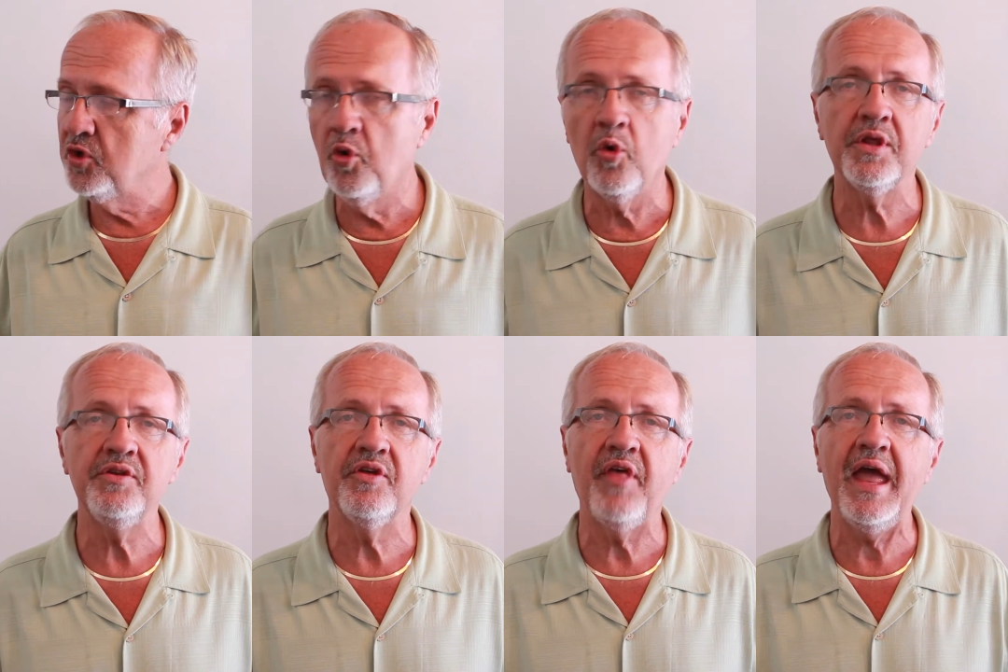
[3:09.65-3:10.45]

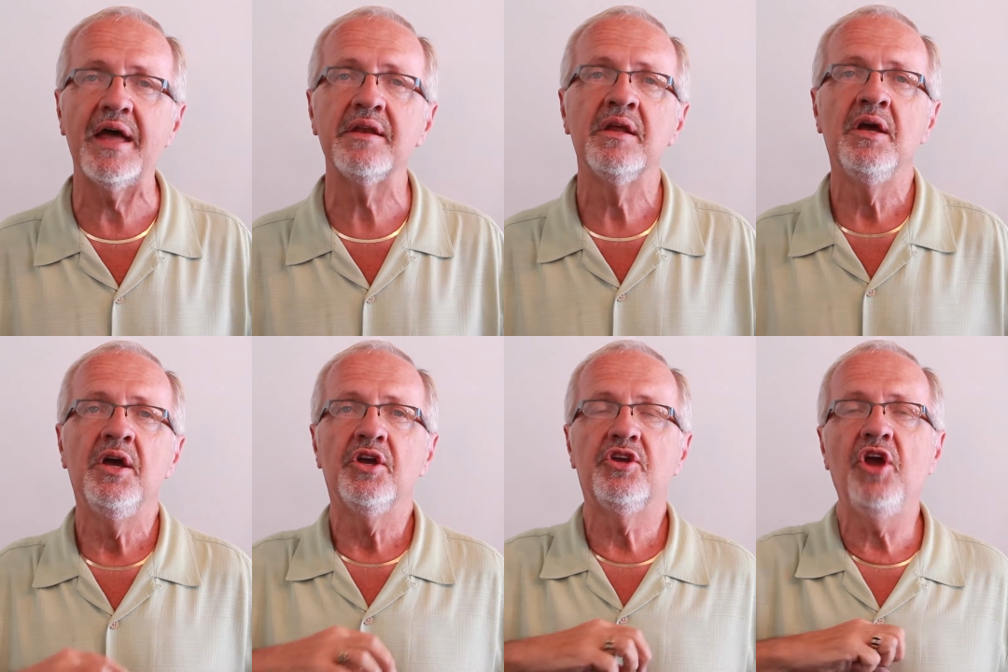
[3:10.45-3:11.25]
According to that,
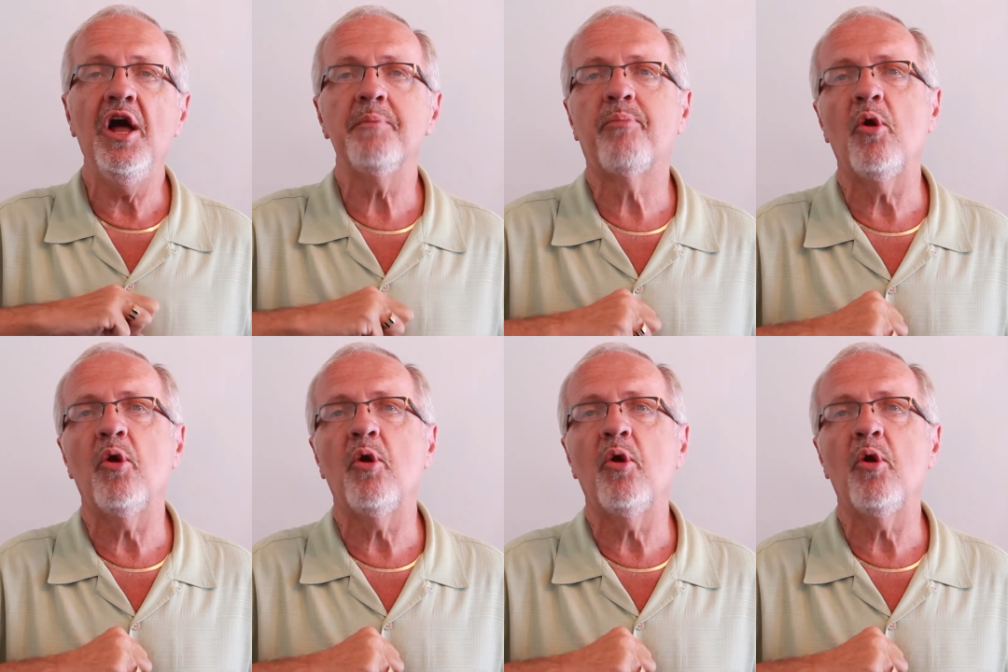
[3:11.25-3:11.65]
God